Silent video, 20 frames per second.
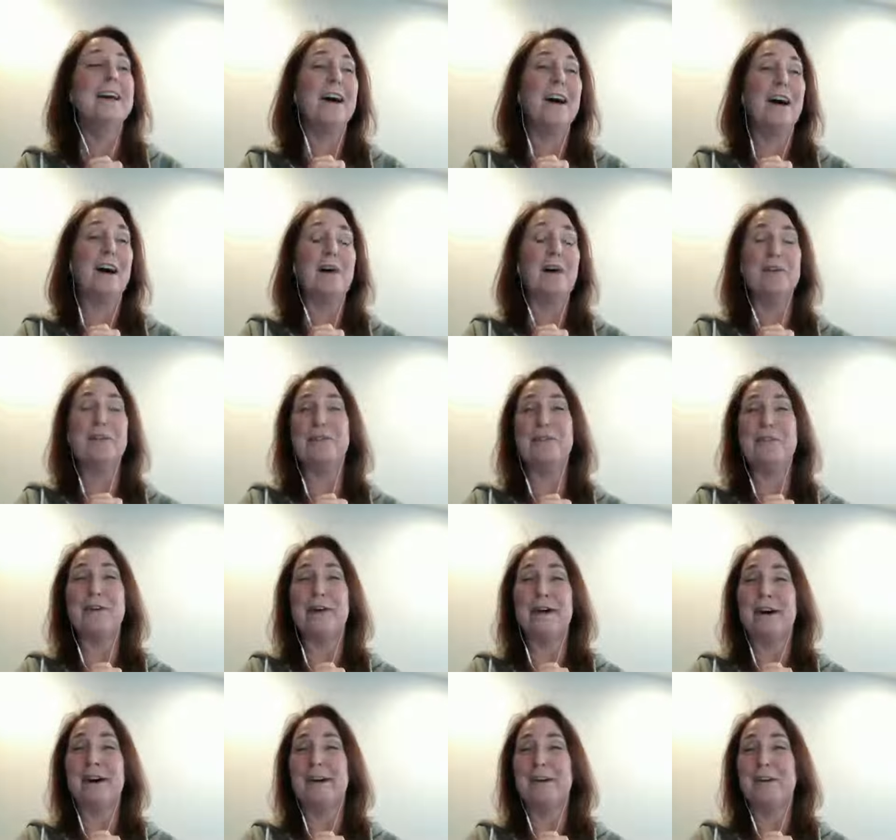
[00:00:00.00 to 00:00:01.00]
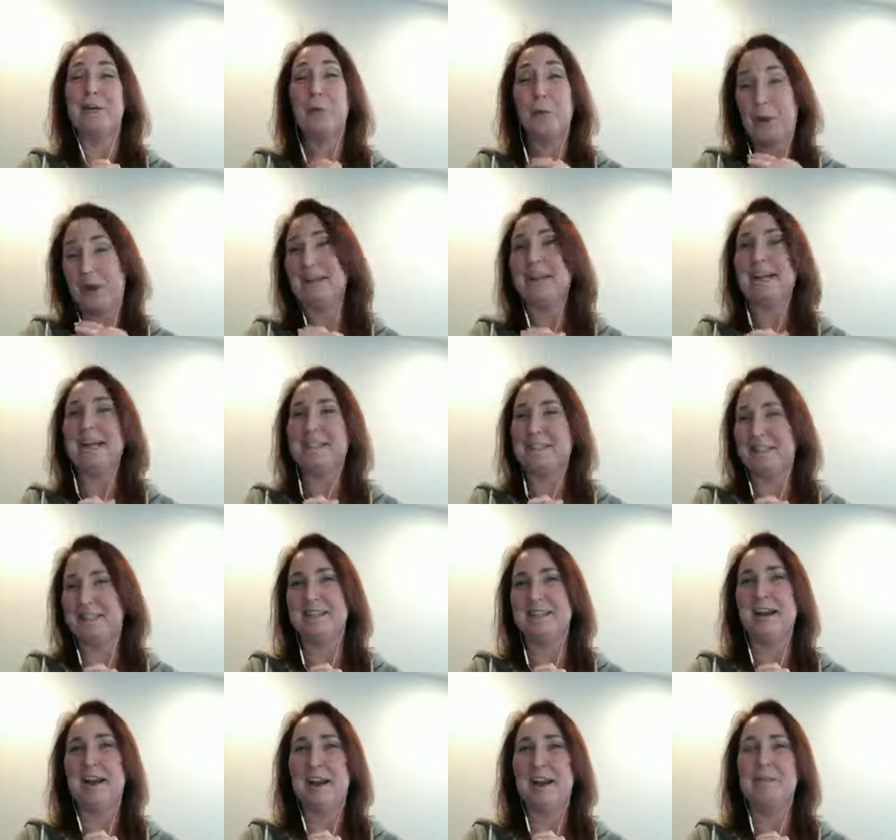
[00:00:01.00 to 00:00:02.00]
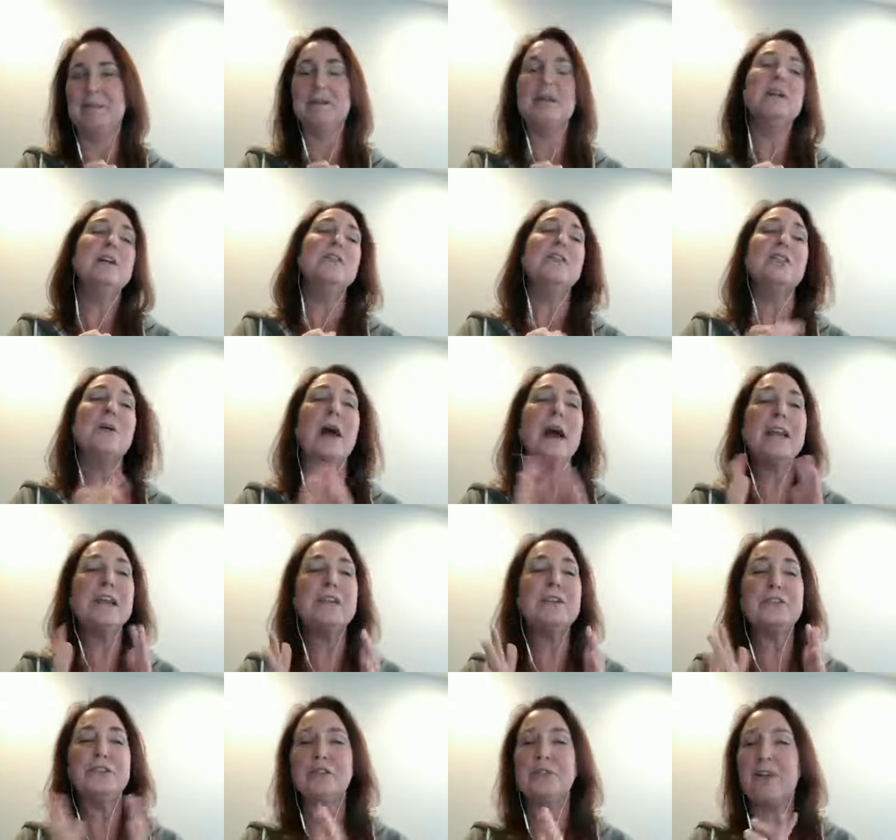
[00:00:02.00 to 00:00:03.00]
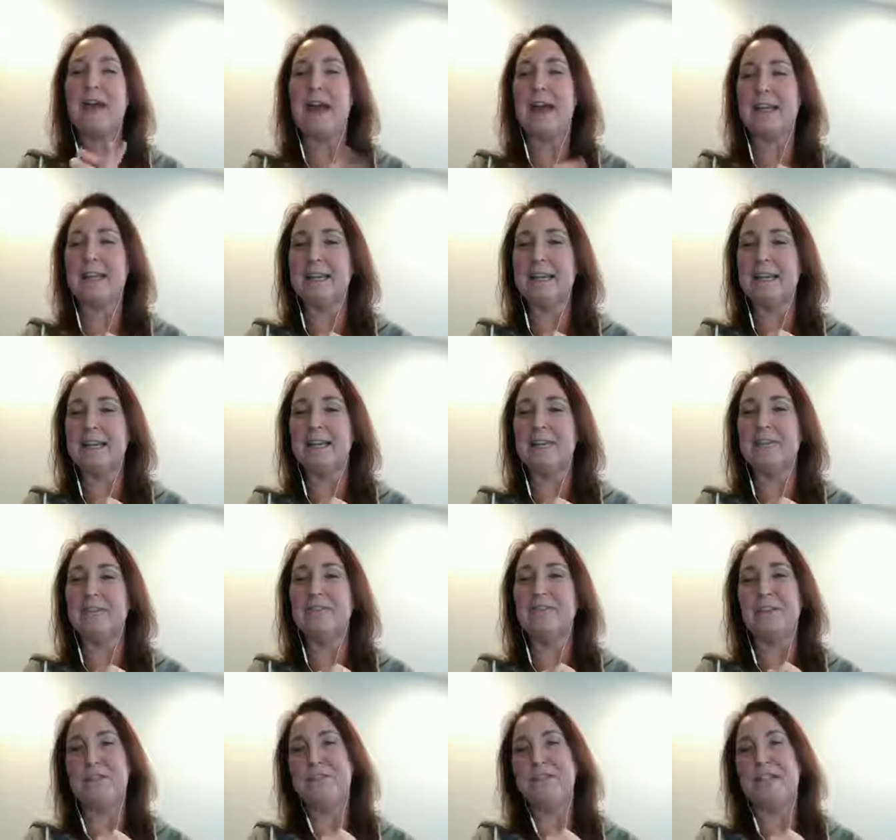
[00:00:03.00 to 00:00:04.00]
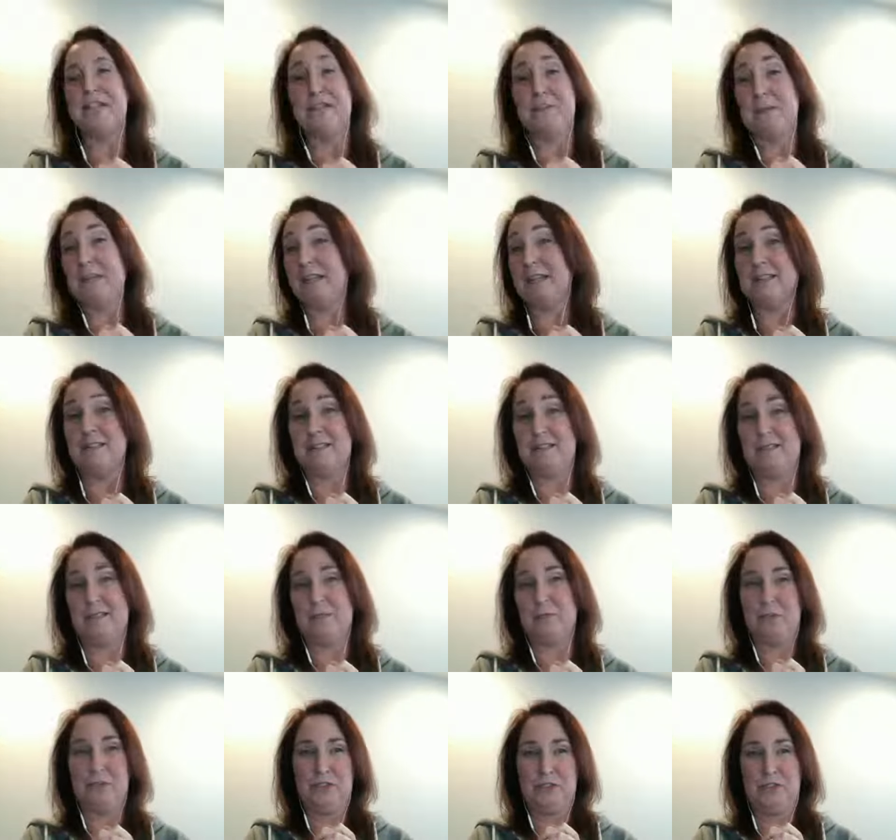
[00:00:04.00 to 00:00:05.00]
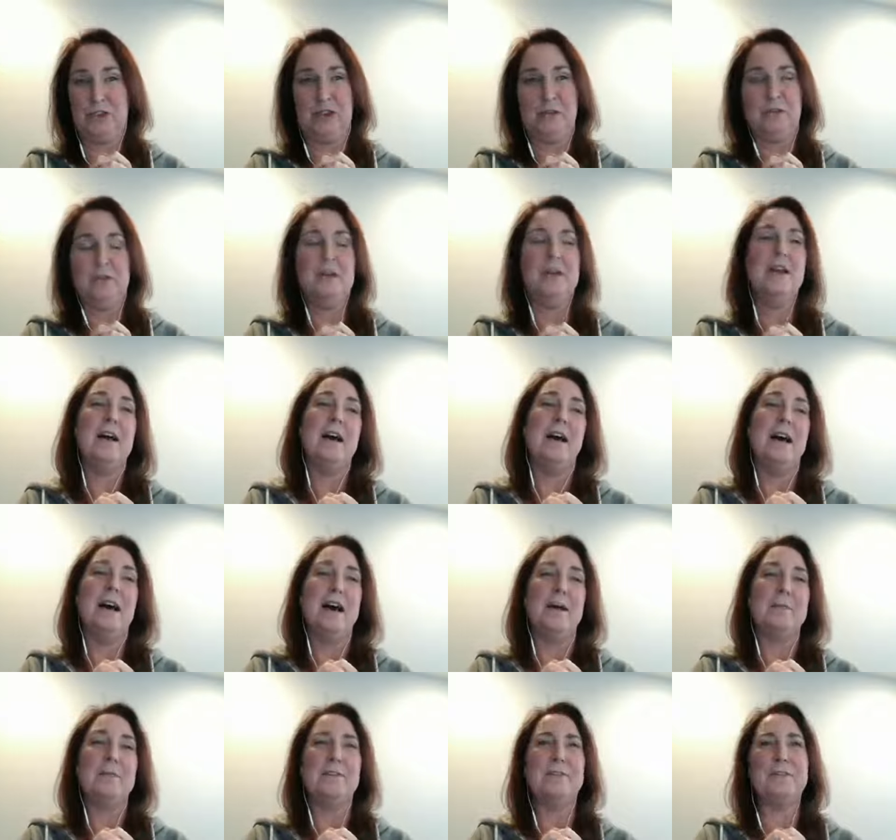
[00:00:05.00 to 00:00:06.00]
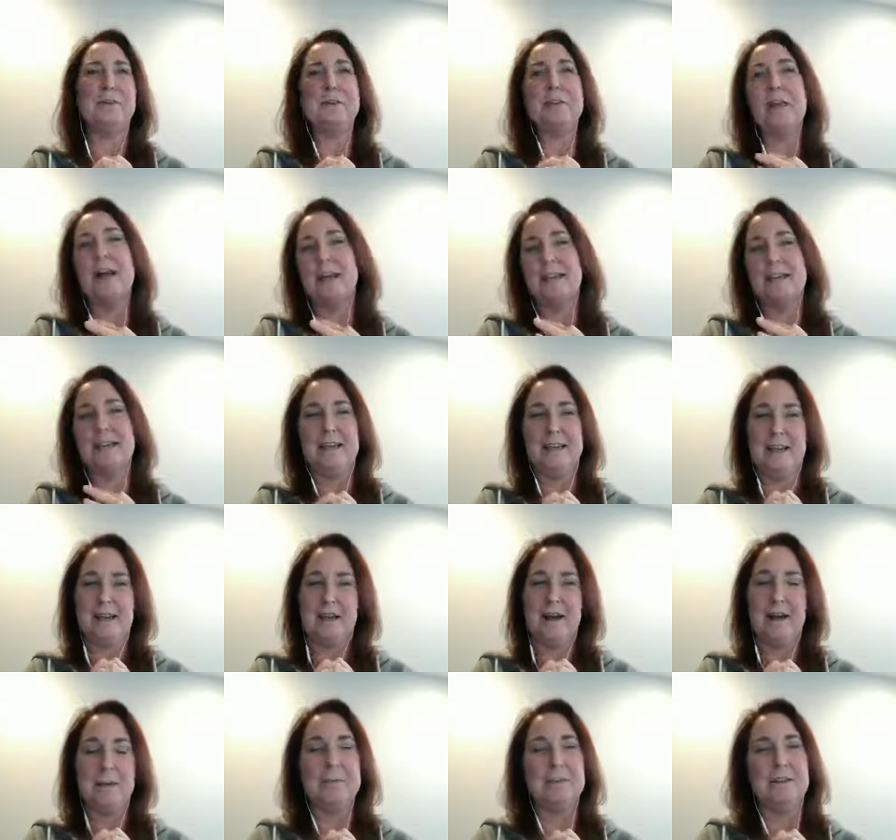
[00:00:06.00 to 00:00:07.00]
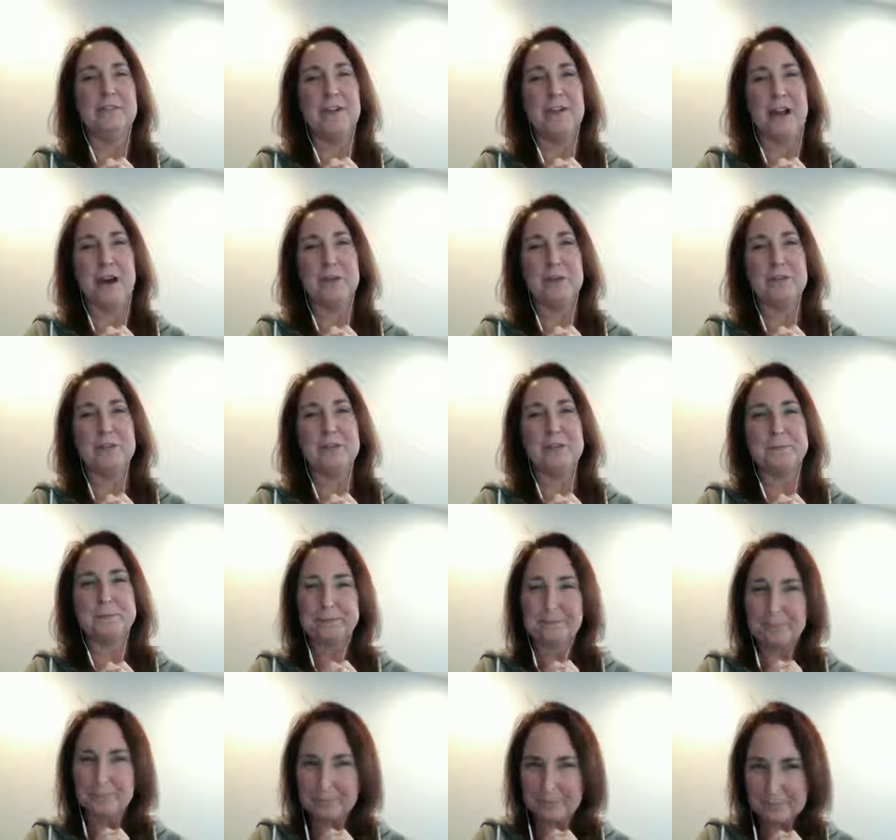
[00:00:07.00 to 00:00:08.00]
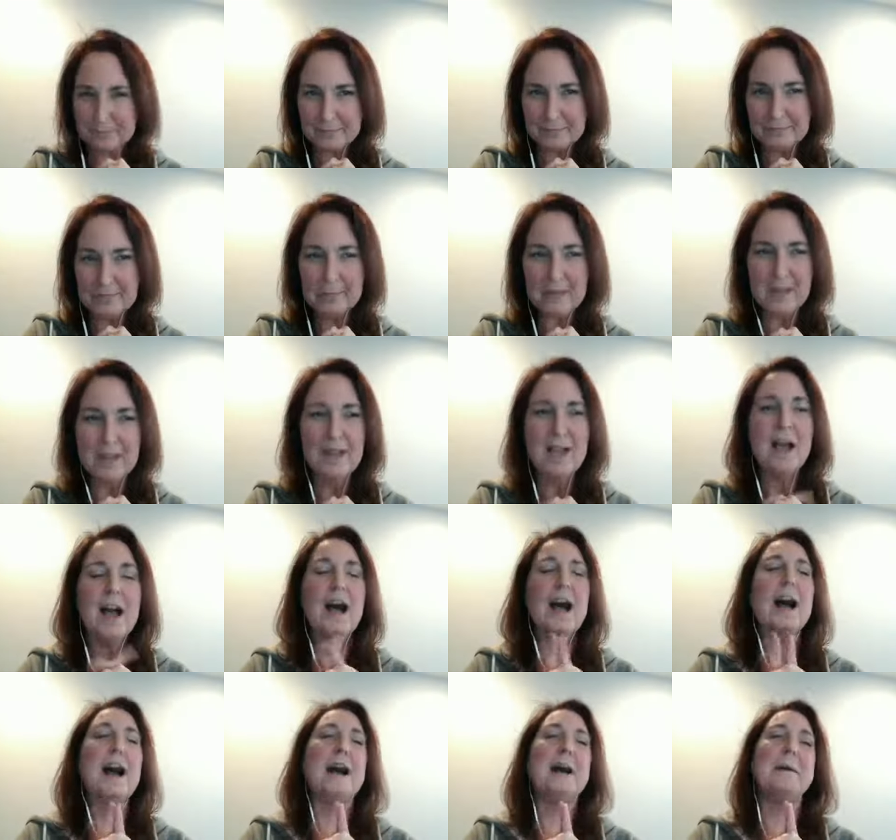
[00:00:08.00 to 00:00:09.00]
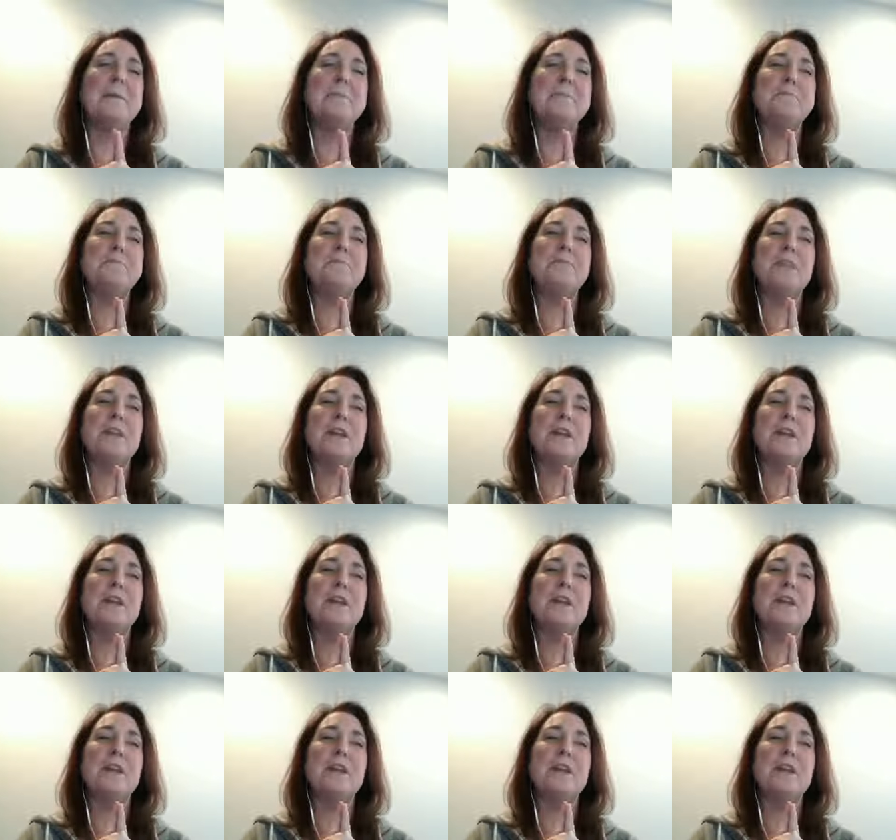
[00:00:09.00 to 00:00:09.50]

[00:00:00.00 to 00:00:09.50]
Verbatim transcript: of uh, organizing time. So, how do you do that in 15 minutes or so? Uh, if you're lucky, a couple of hours. Um,